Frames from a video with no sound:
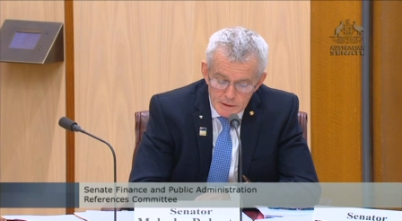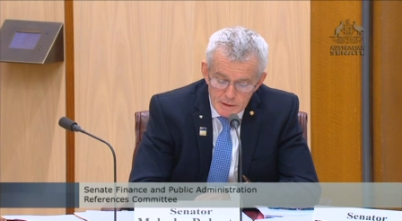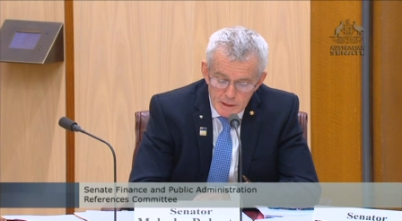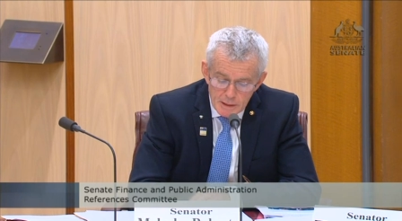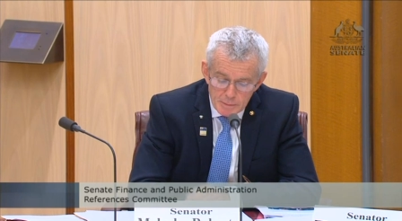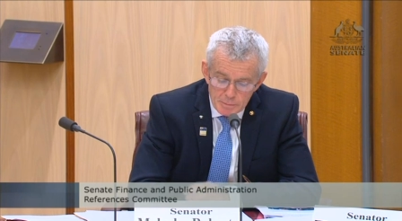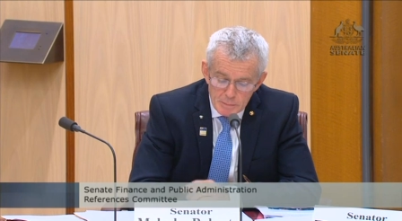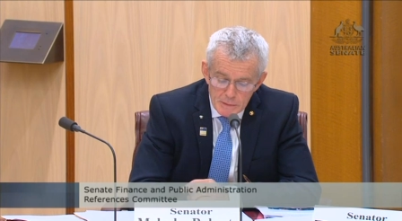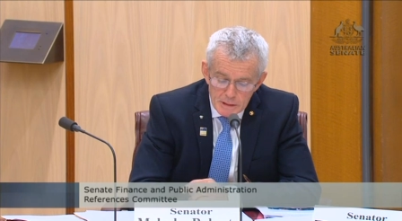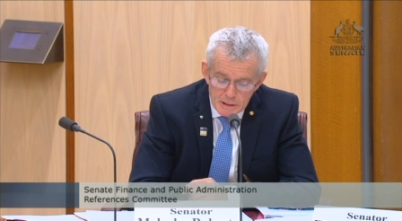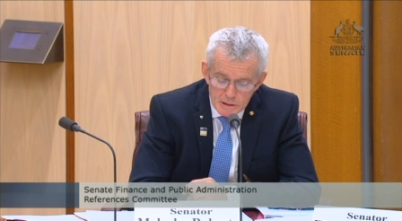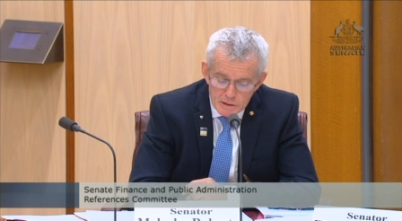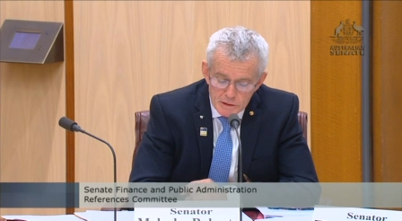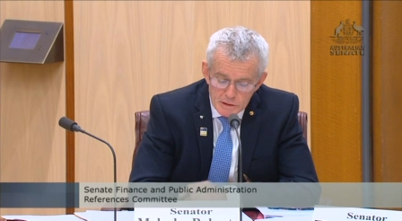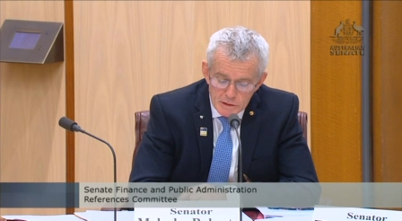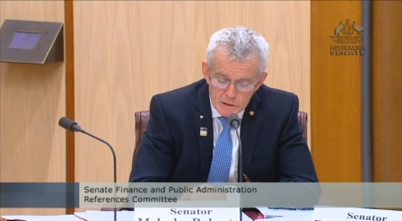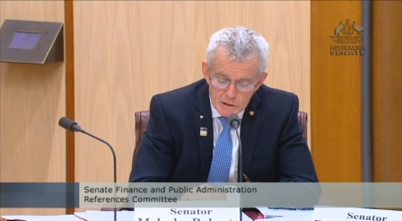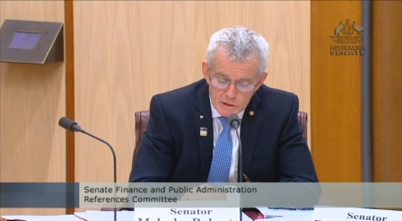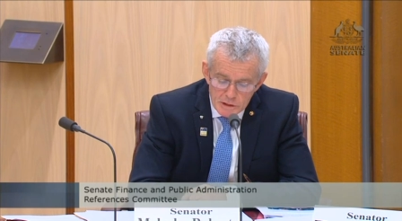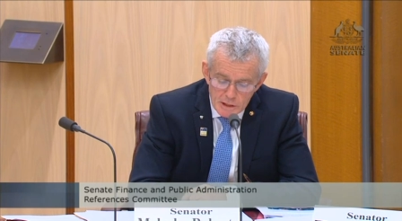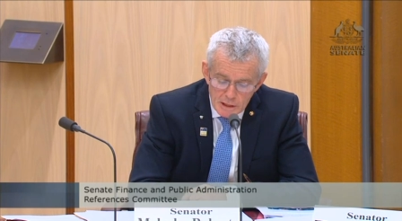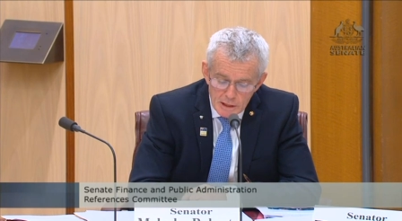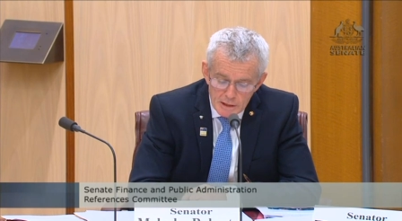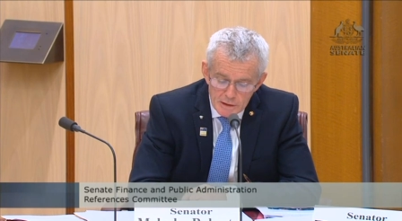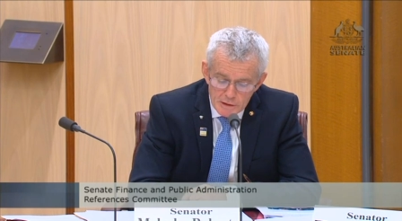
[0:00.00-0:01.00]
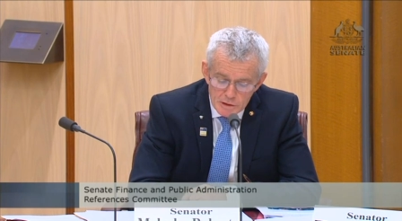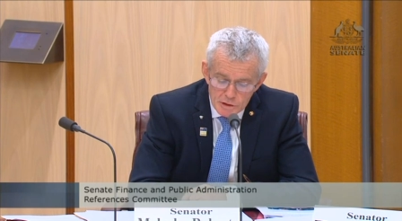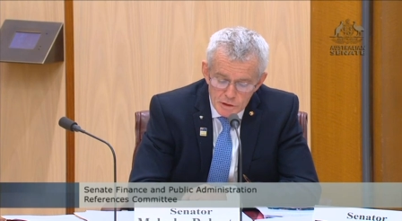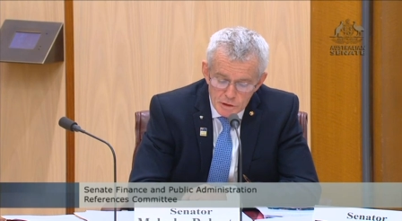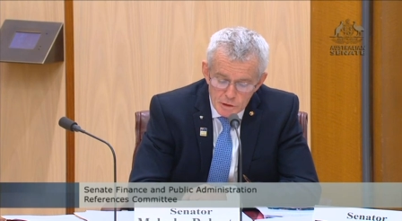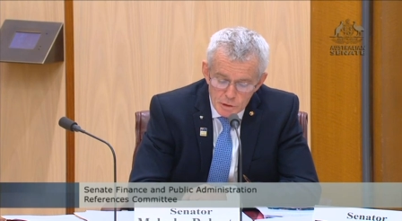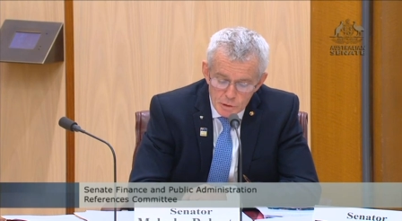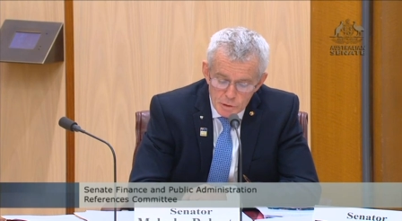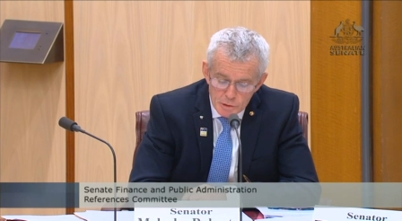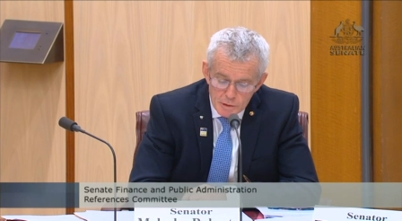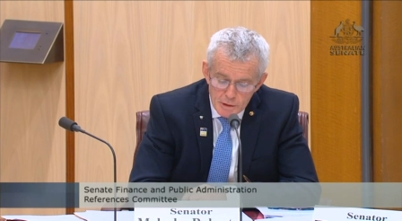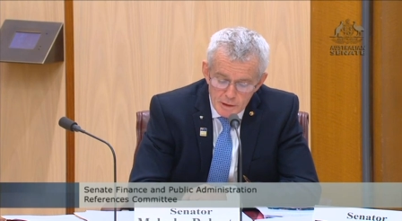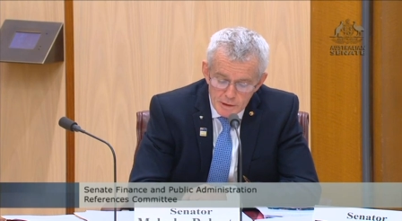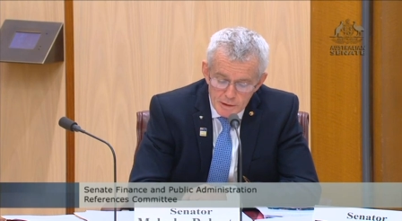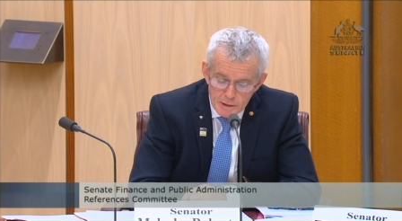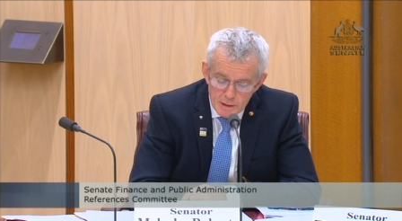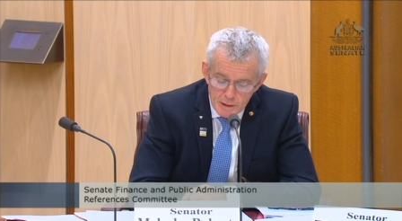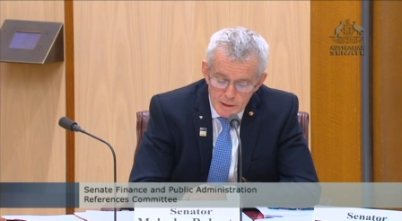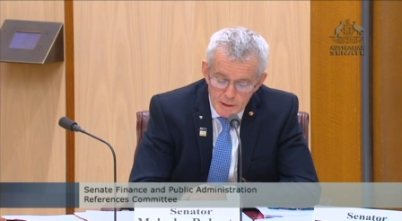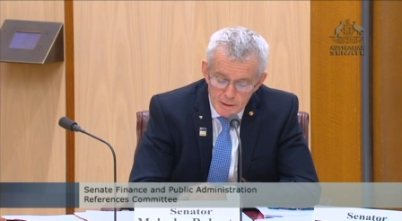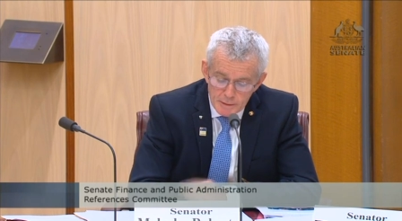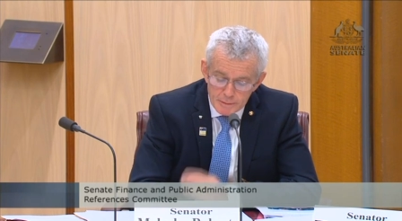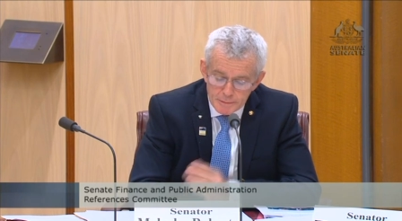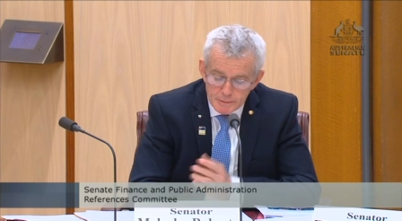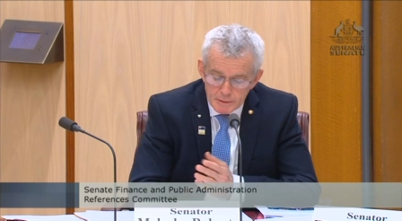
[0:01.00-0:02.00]
that ministers shall ensure that
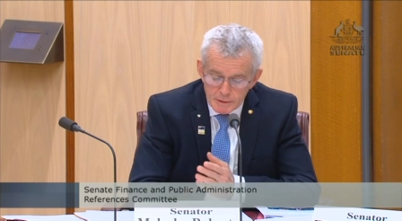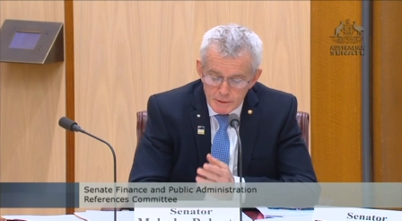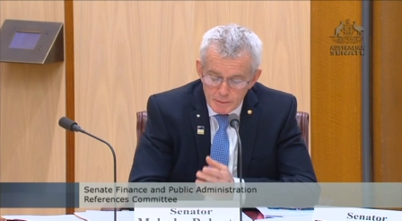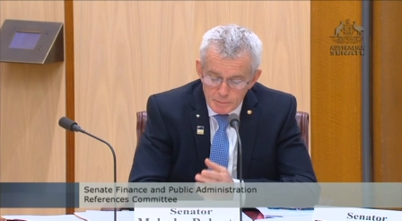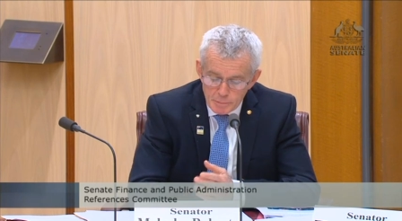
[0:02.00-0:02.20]
their